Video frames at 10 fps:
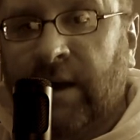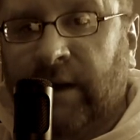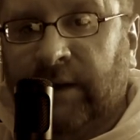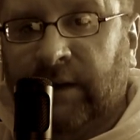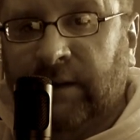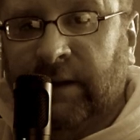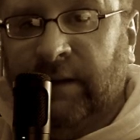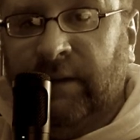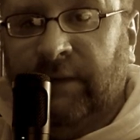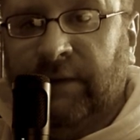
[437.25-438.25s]
as he
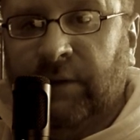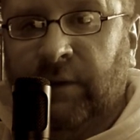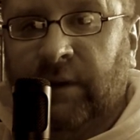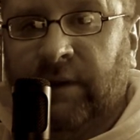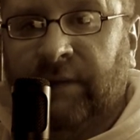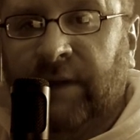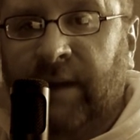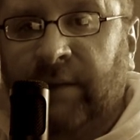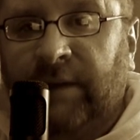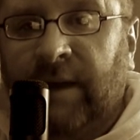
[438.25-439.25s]
lit the fluid and the
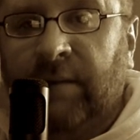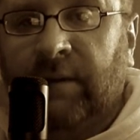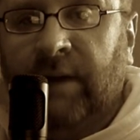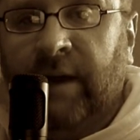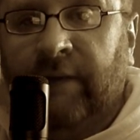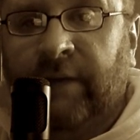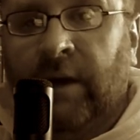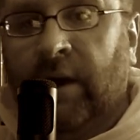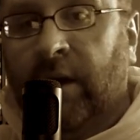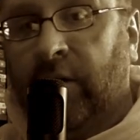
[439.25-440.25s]
flames came to life,
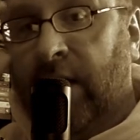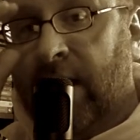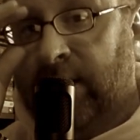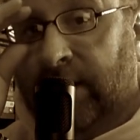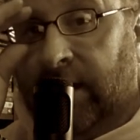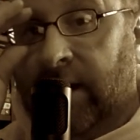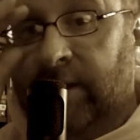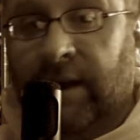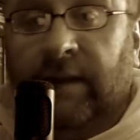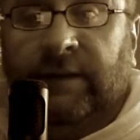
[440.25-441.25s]
crackling
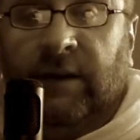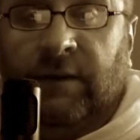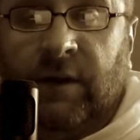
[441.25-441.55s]
and dancing in the